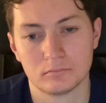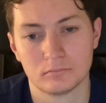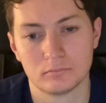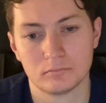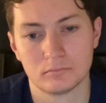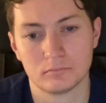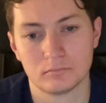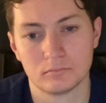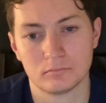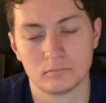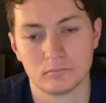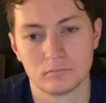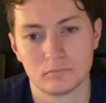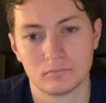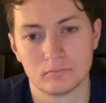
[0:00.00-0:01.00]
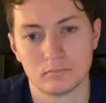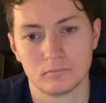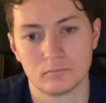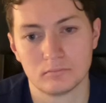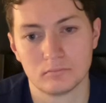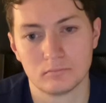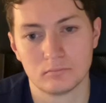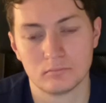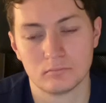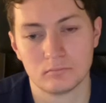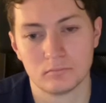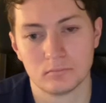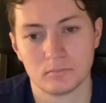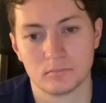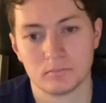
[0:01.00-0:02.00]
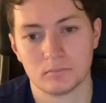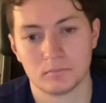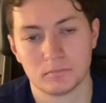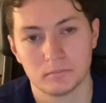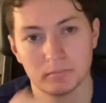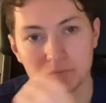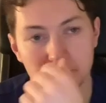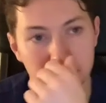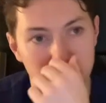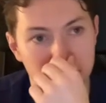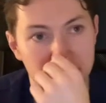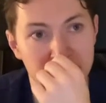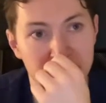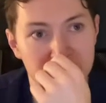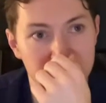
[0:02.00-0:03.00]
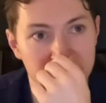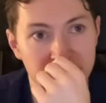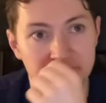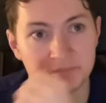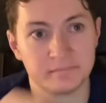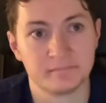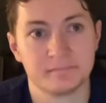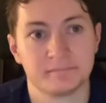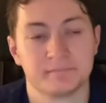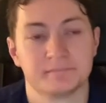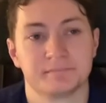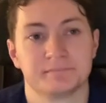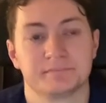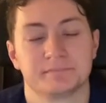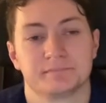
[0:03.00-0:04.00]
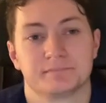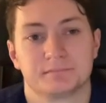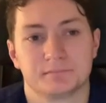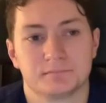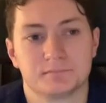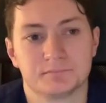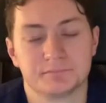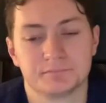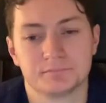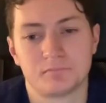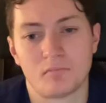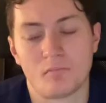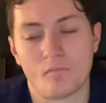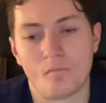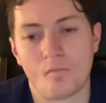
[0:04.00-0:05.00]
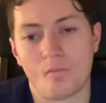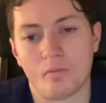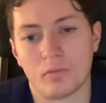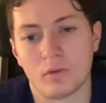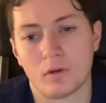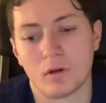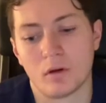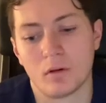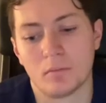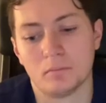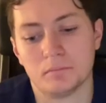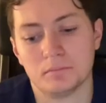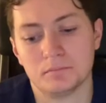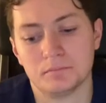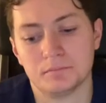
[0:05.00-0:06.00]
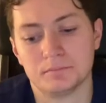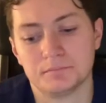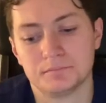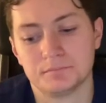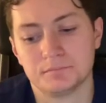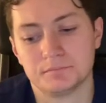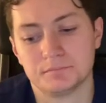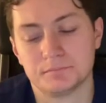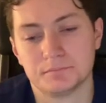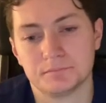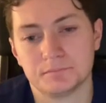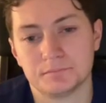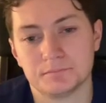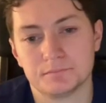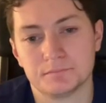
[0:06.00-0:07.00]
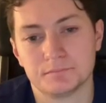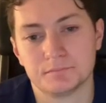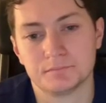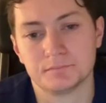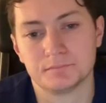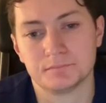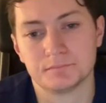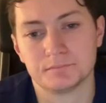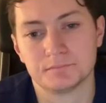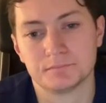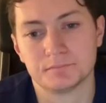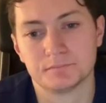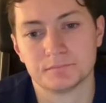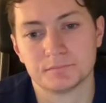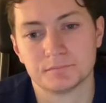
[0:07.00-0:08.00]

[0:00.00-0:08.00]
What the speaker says: [no speech]